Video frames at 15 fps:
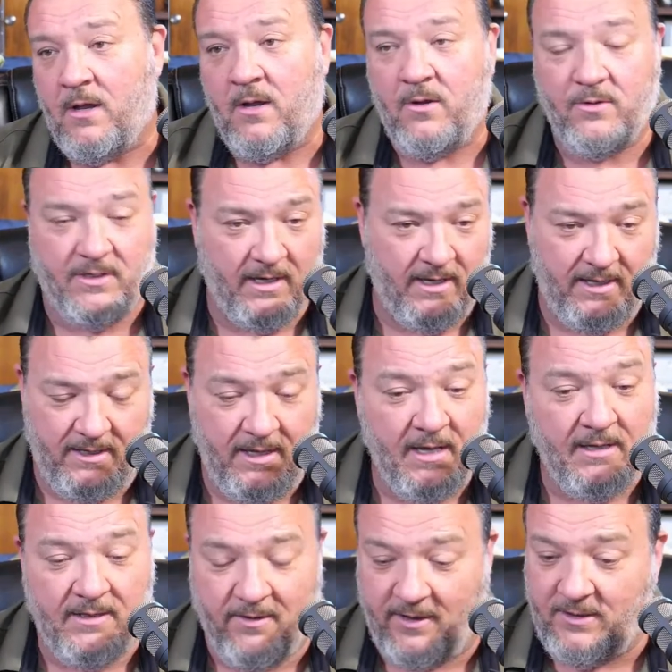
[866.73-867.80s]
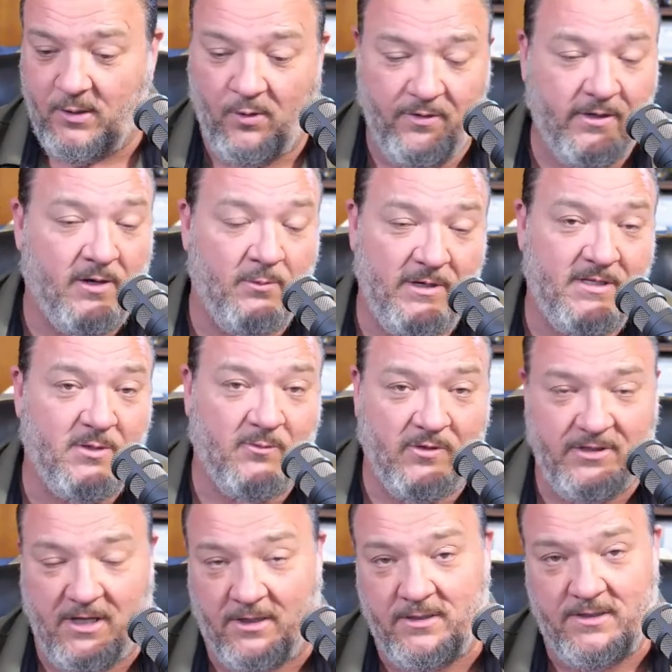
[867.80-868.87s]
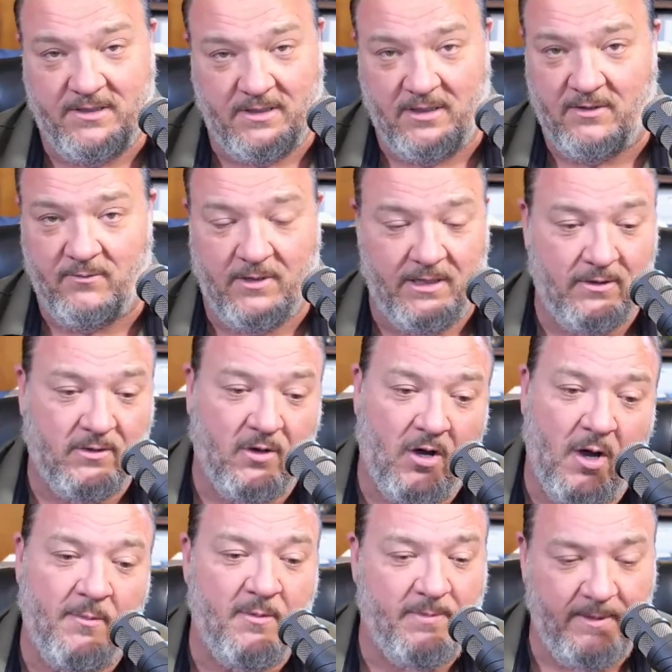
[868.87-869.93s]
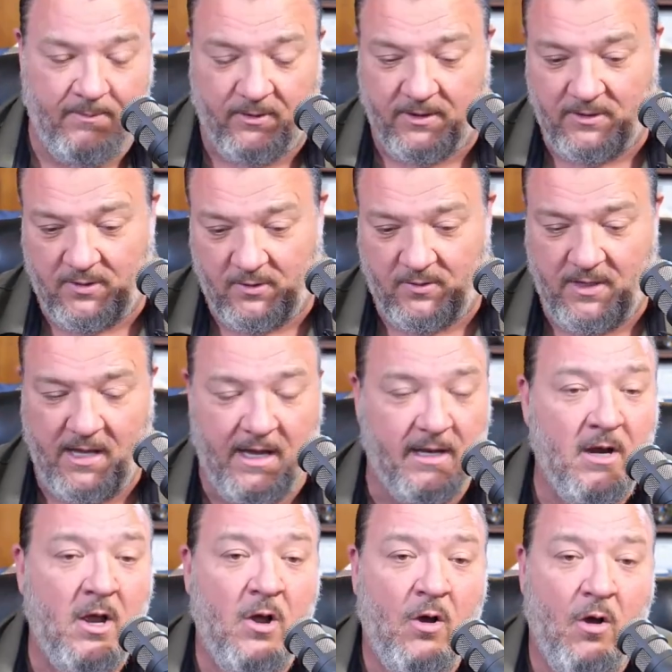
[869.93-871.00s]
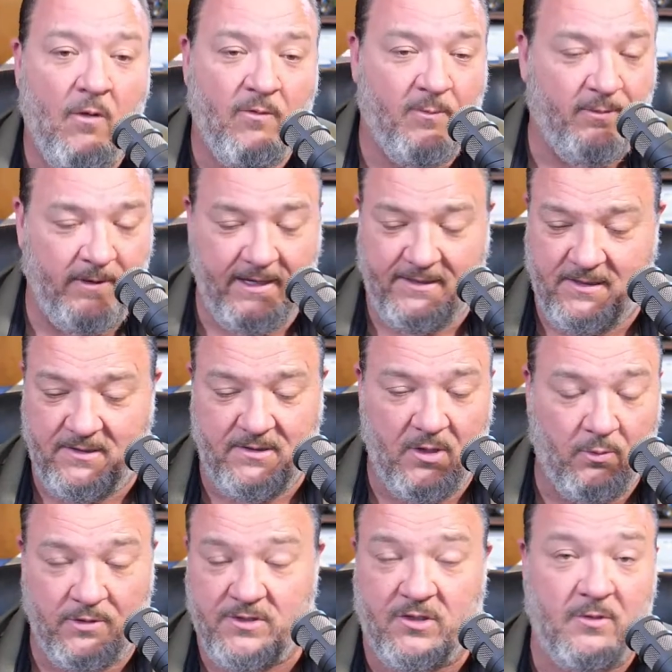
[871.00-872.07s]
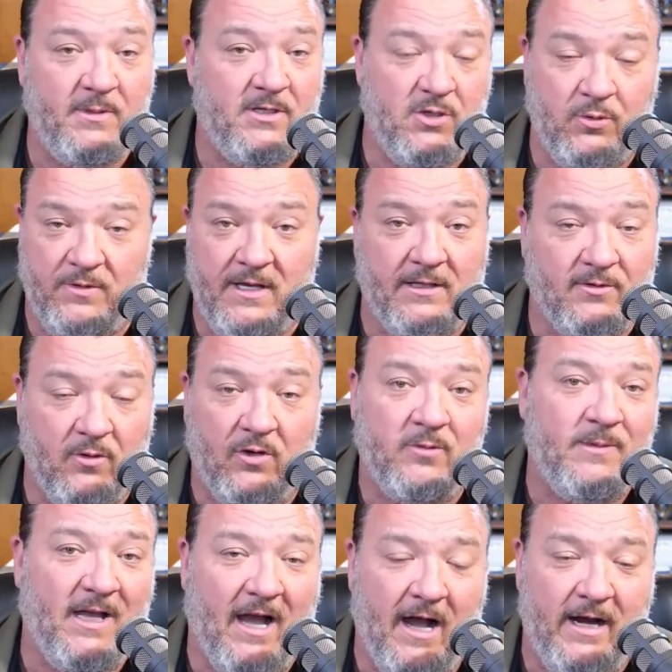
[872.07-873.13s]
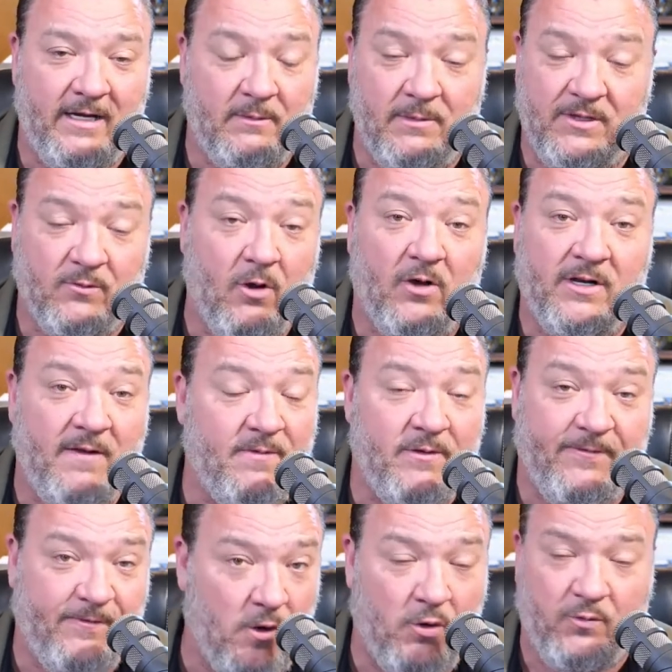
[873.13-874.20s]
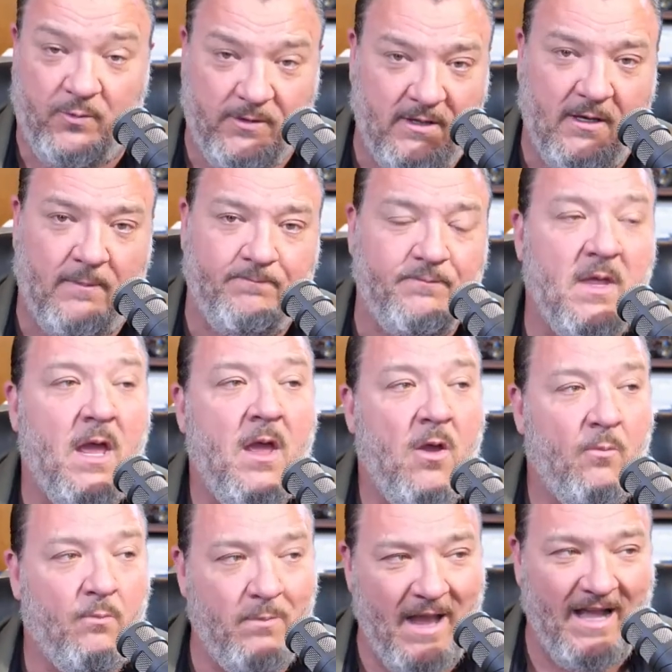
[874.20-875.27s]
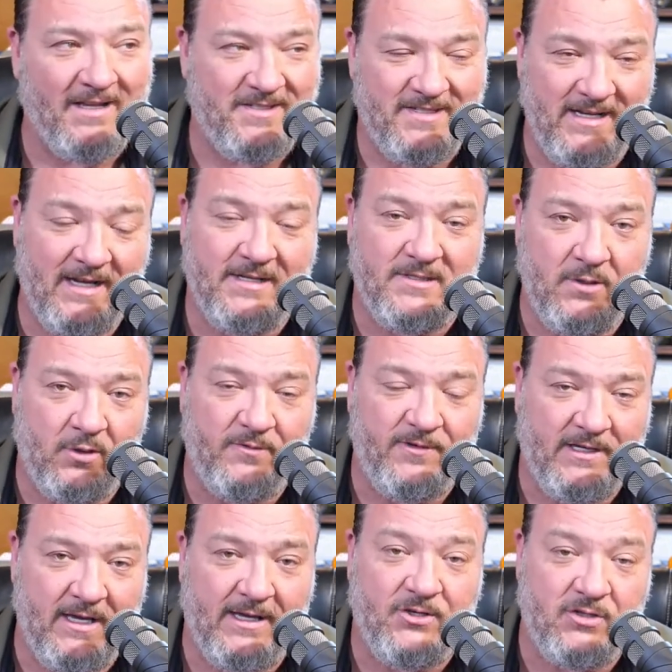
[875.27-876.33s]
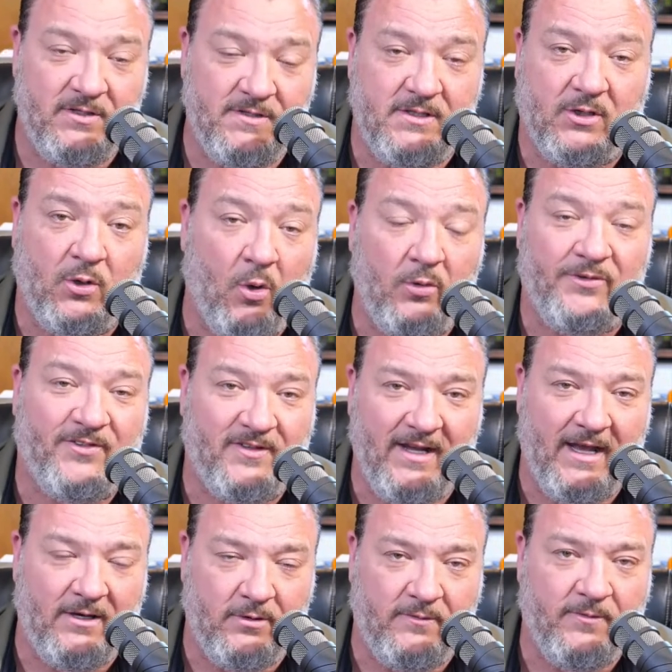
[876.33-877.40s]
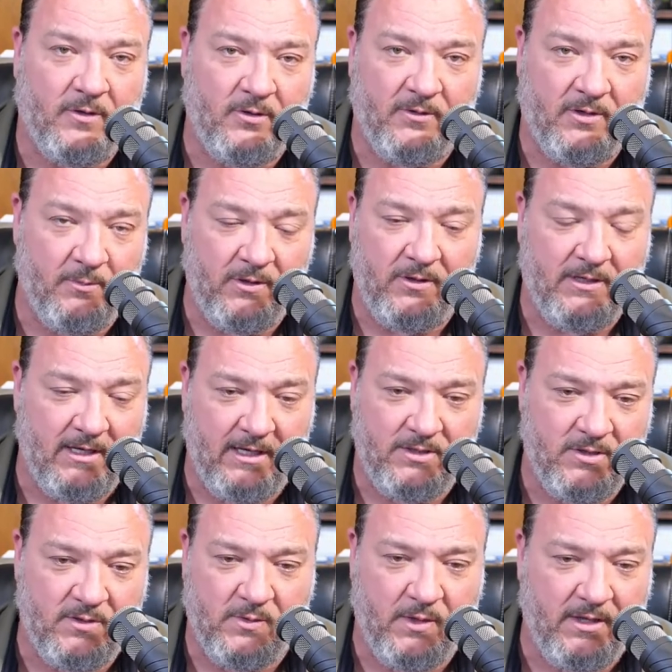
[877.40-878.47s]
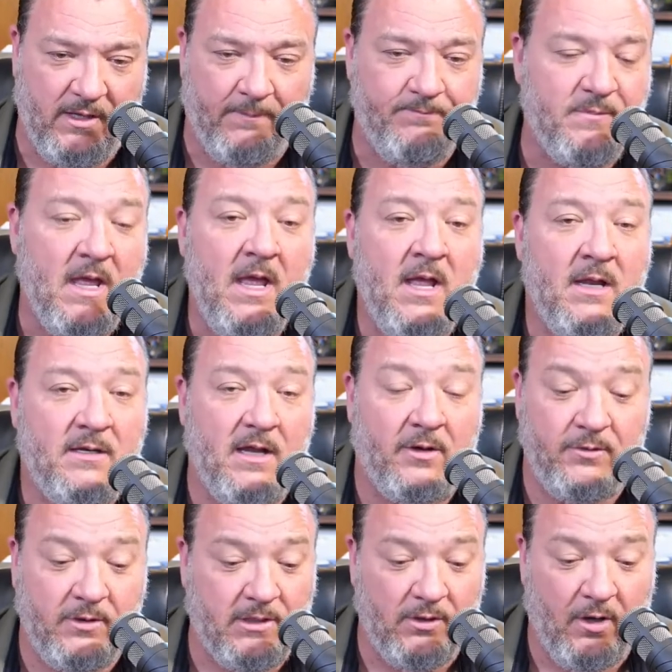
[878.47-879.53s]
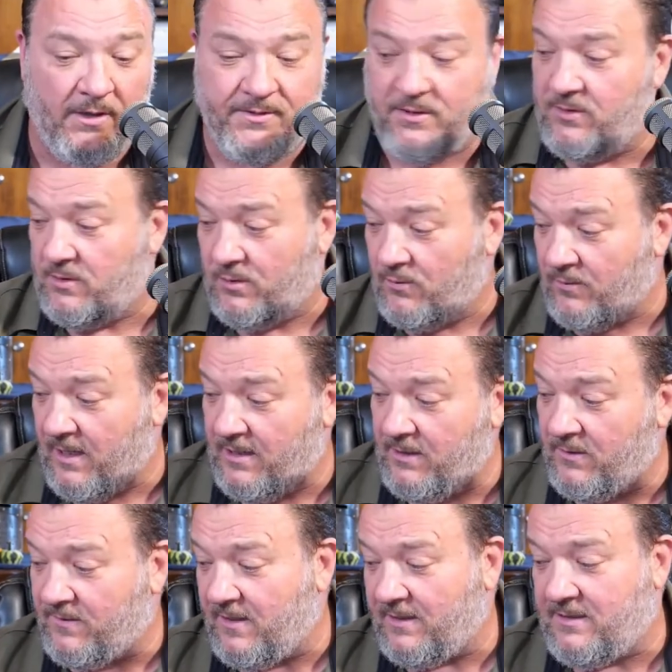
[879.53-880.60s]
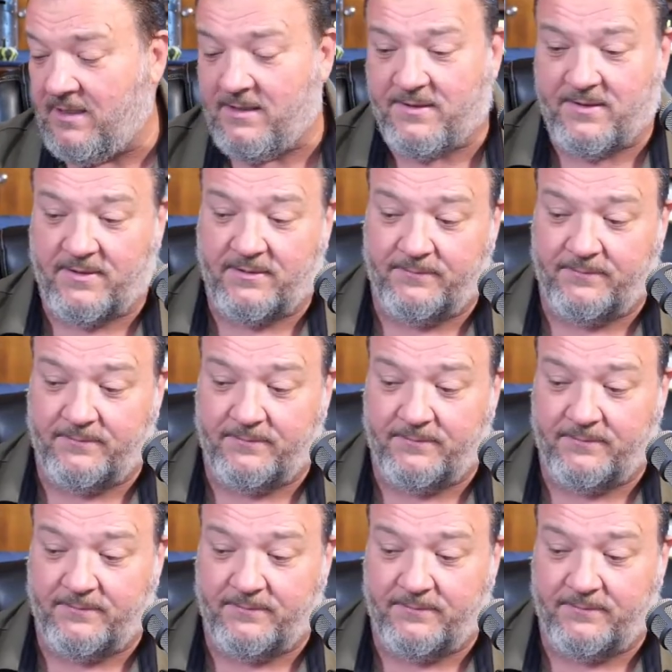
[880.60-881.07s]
Okay. Now, I know there can be some redundancy in intercom and people can do that over places. No one's going to be doing that. They're all going to be hiding, but they're all going to have their phone with them. Mass text notification is the gold standard for good communications with them. Now, you can also do radios like this.